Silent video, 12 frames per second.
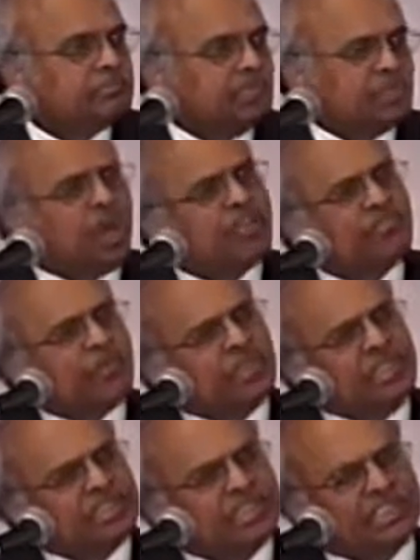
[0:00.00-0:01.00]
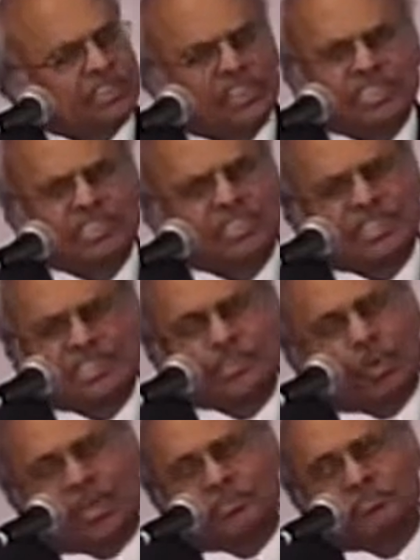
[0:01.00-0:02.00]
John 14:6, Jesus says
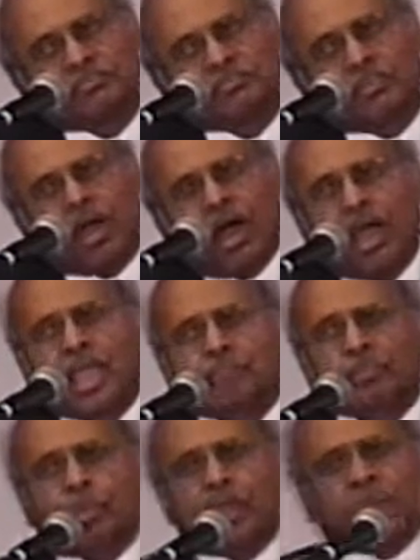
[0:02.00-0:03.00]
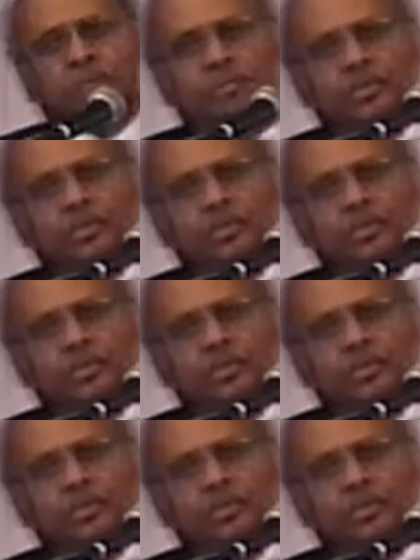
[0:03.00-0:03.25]
what? "I am the way,